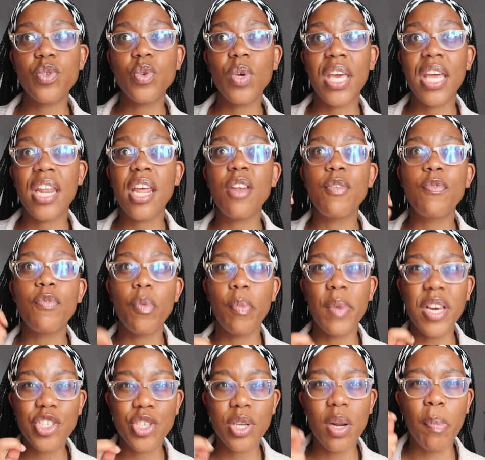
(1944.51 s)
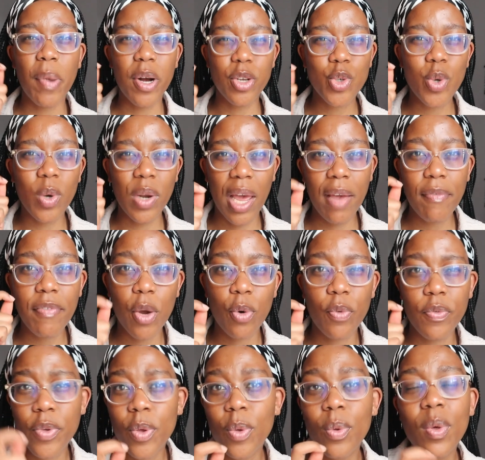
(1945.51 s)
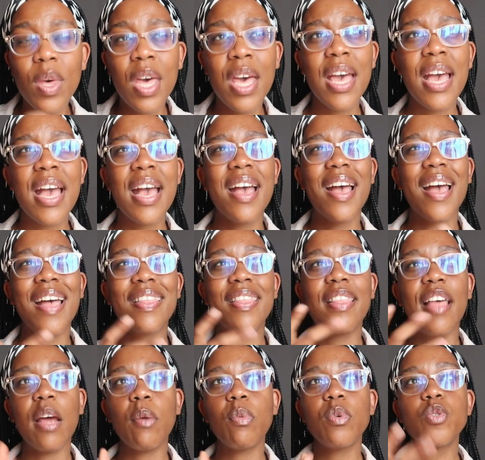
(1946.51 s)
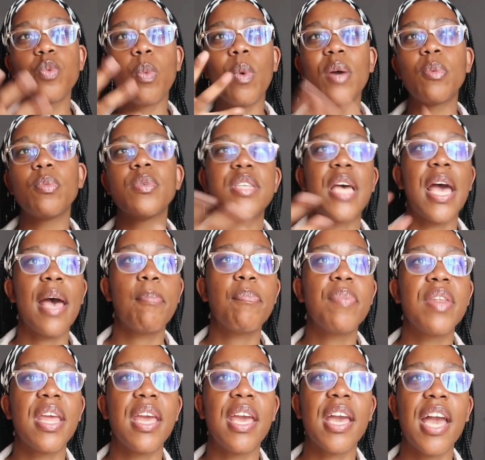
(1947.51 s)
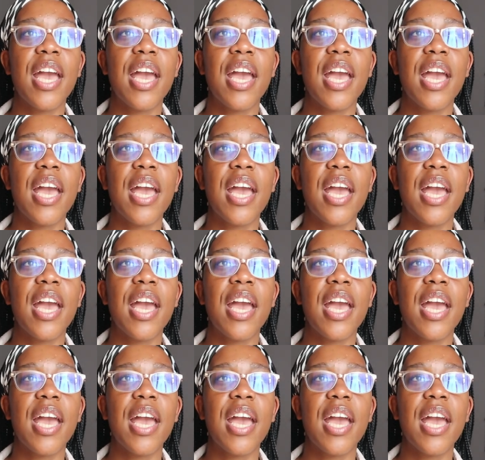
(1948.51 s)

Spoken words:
to get information about your life out of you, that was what was happening.